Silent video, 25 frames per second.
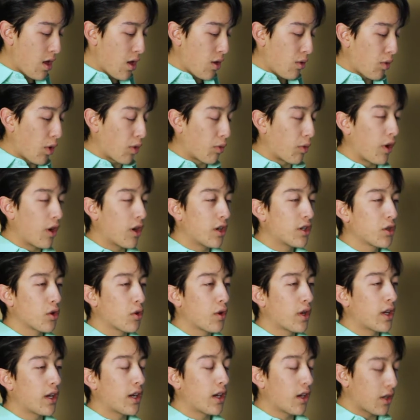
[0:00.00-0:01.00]
What we are
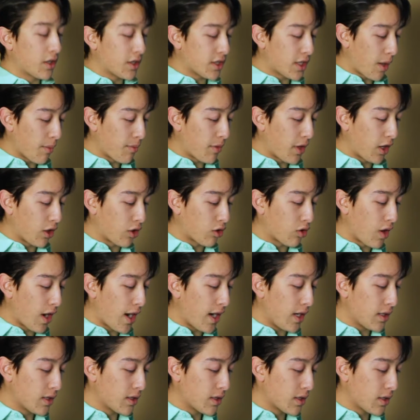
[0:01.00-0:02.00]
doing here is something
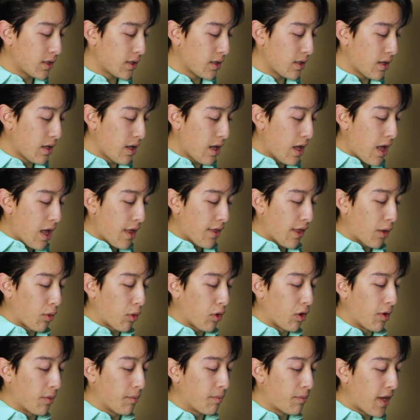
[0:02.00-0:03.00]
great that
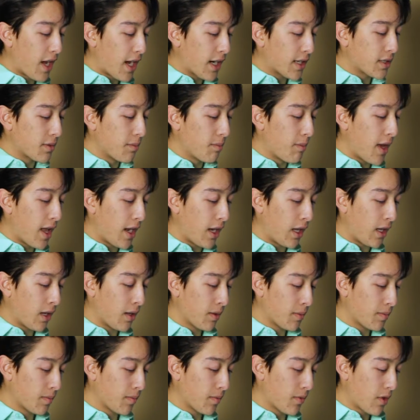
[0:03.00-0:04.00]
will impact many,
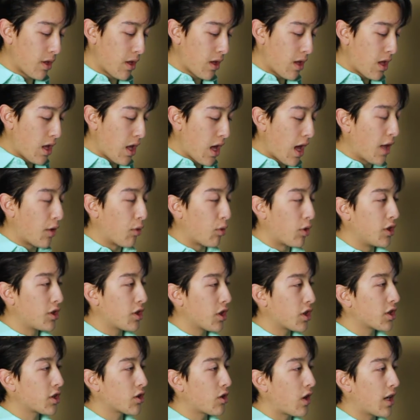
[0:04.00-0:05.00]
and we're
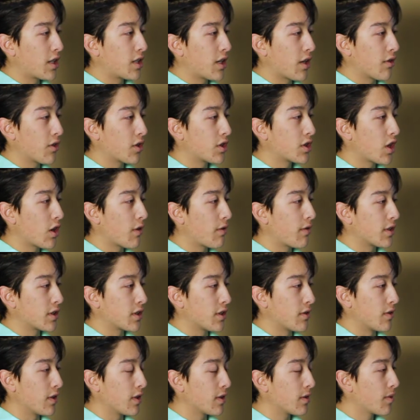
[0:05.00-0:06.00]
just scratching the surface
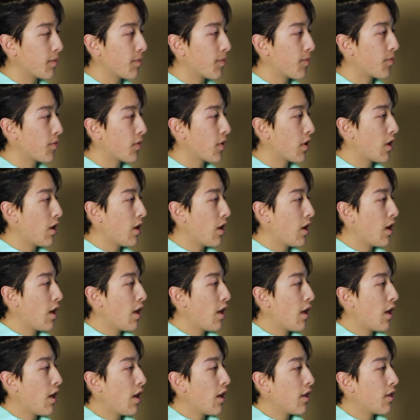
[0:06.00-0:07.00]
of it.
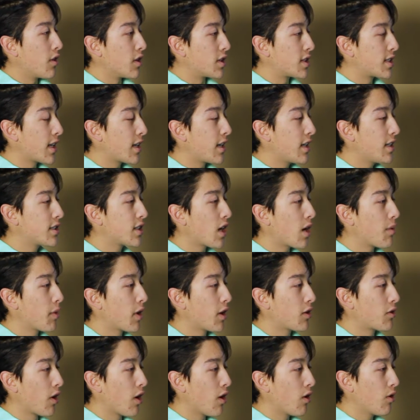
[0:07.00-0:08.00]
The city saw me
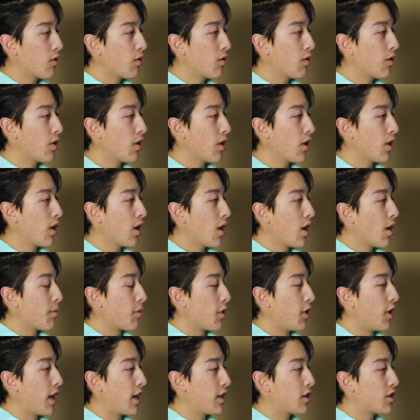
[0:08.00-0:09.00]
grow,
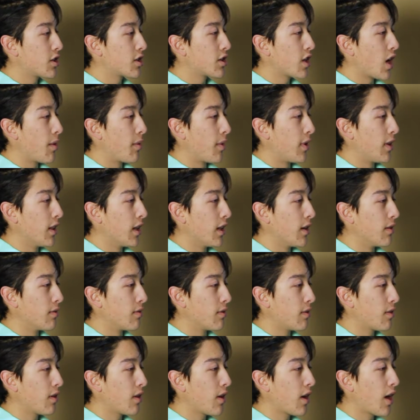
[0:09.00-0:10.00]
but nature saw me
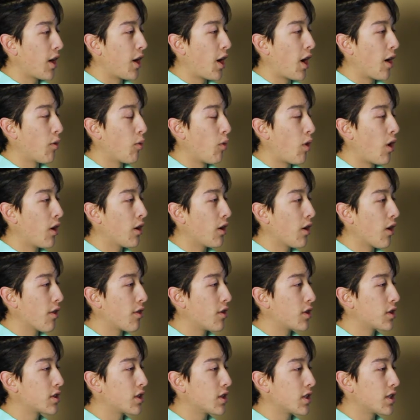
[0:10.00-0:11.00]
live, and I want
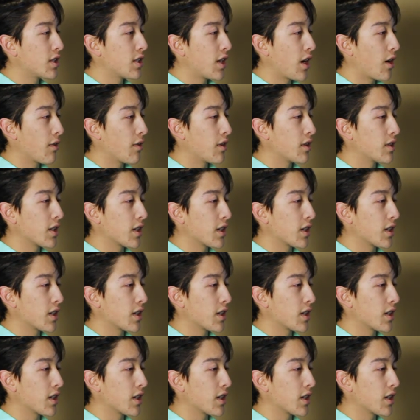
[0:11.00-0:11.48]
others to share this